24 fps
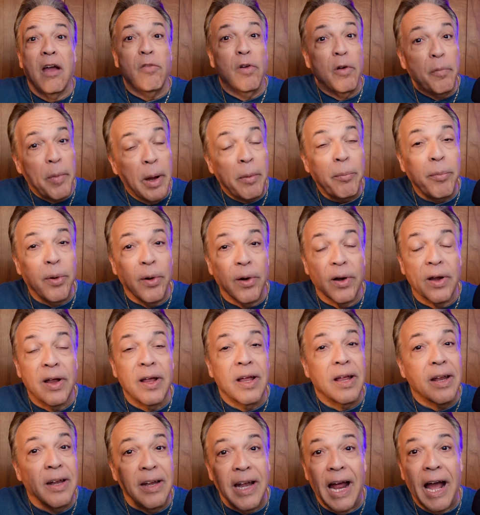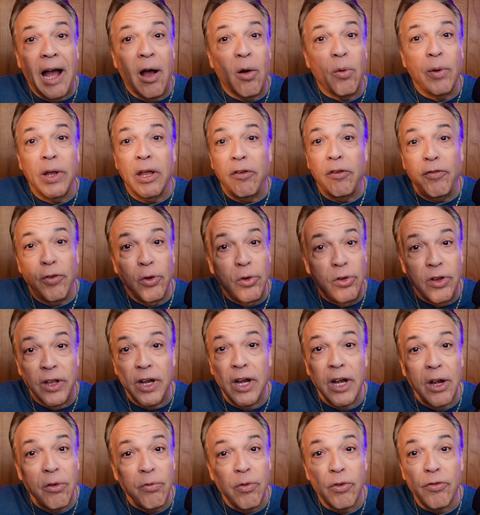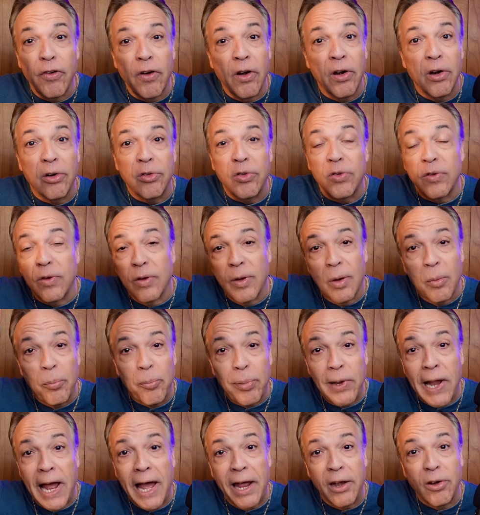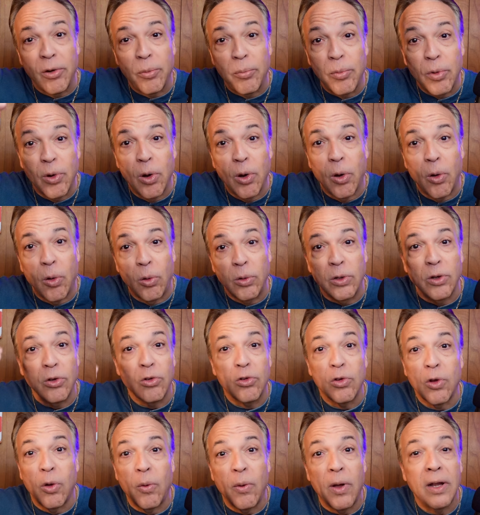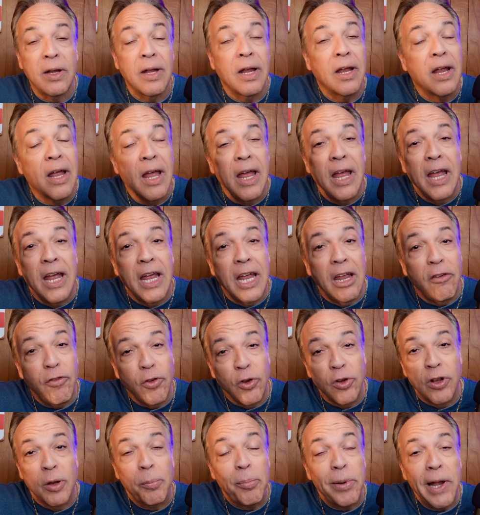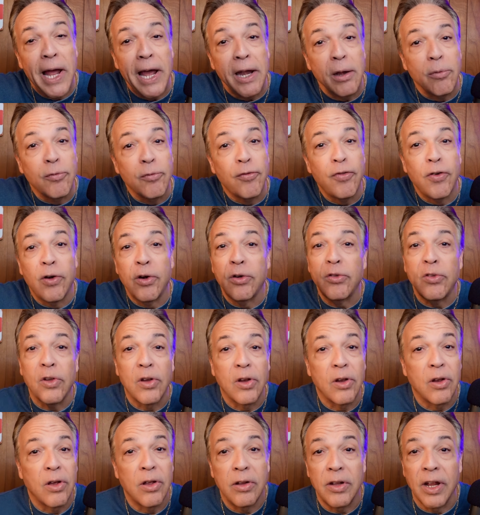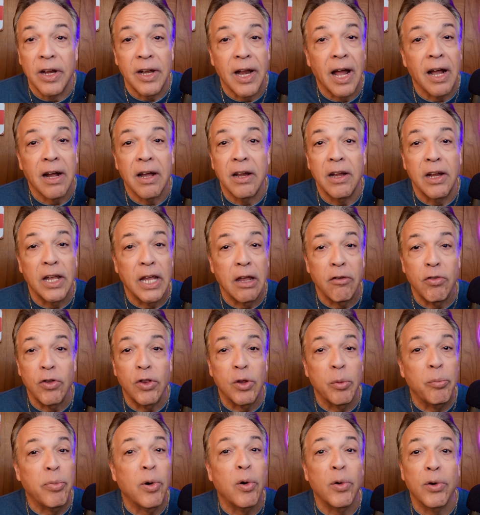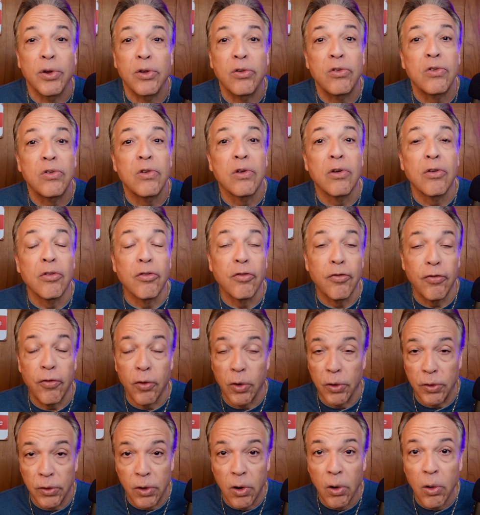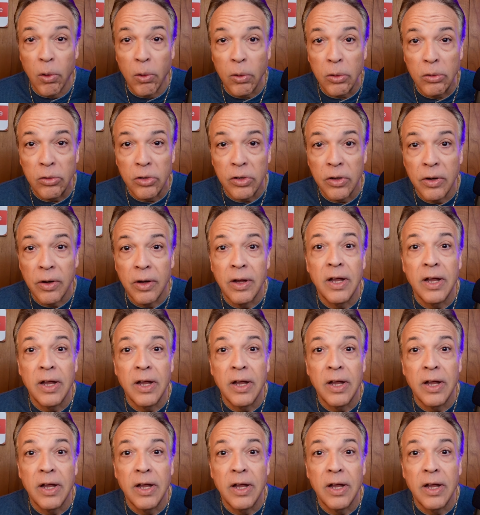Remember, now if you did it in reverse, platinum, gold, and so on, if you did platinum first, they're not going to give you the bonus for the gold.